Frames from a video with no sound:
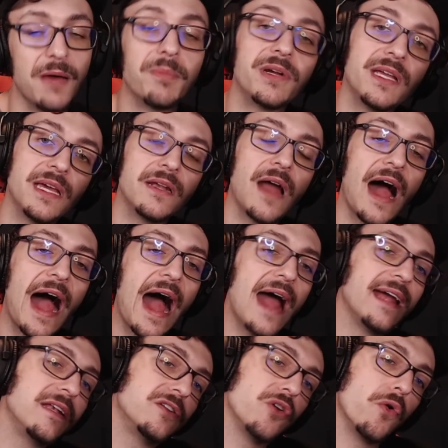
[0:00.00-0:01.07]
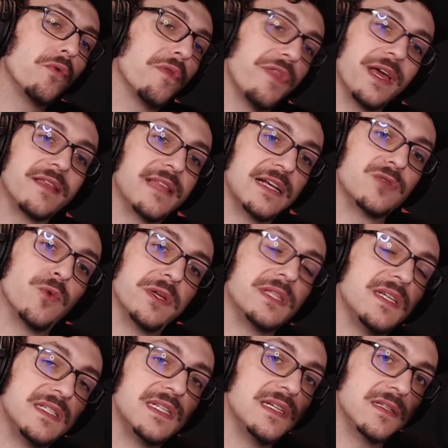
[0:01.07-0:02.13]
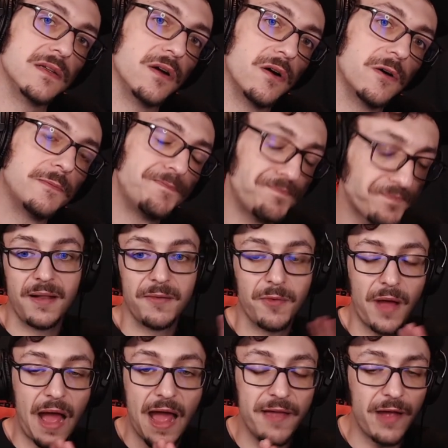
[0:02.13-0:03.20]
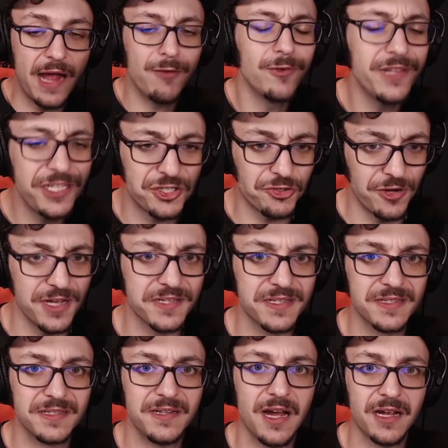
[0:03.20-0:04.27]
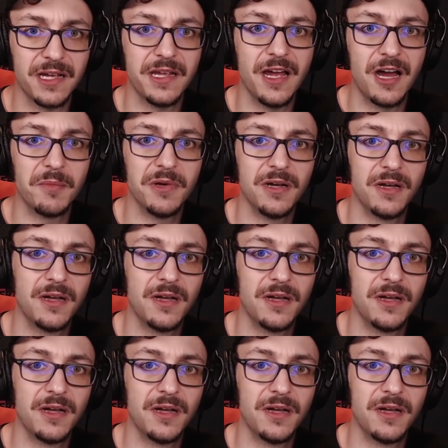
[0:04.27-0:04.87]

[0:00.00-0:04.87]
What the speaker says: But again, I don't think that's what this is at all. I really trust Nakayama